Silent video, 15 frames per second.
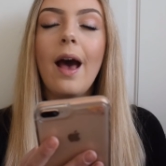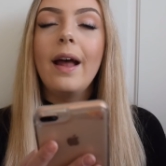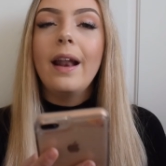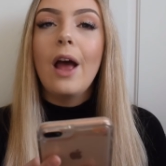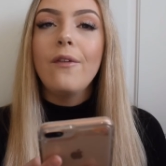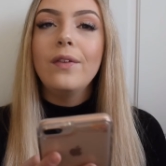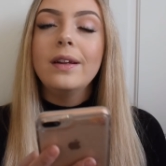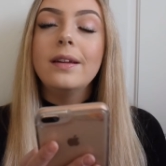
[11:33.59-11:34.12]
and
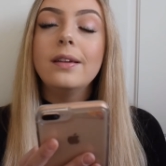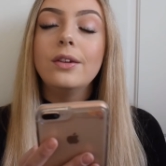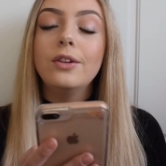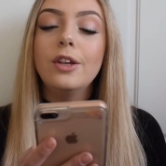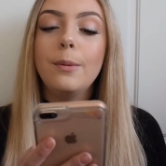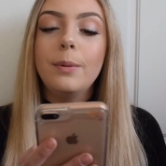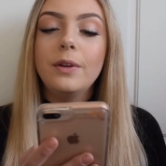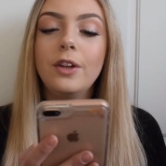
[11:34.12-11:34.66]
I think this is
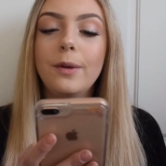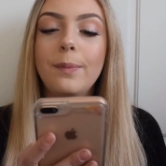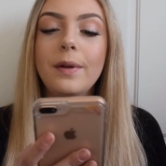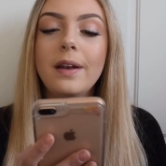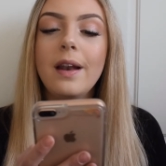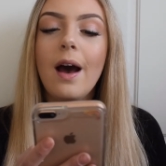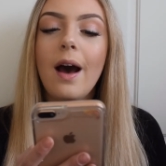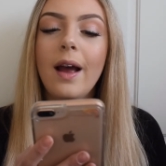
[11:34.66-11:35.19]
super super
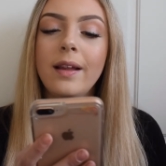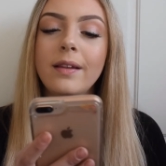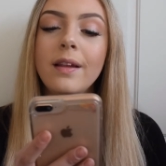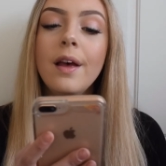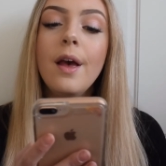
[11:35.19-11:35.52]
nice